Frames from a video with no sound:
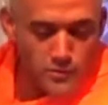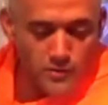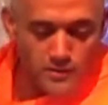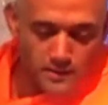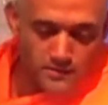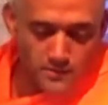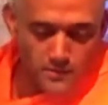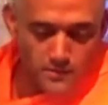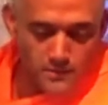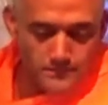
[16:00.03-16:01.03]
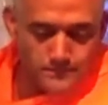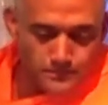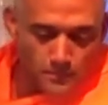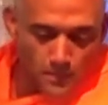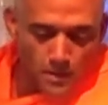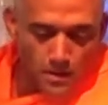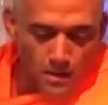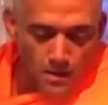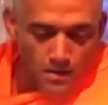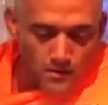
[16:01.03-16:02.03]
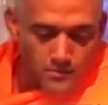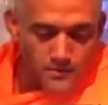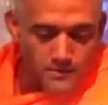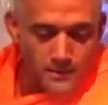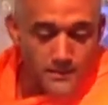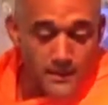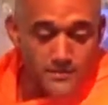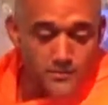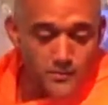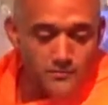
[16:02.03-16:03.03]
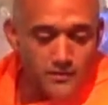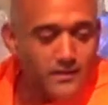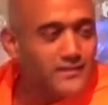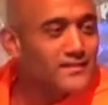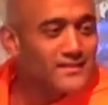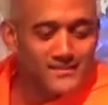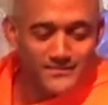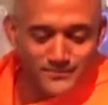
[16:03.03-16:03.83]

York centers. So there's a connection with Vedanta there.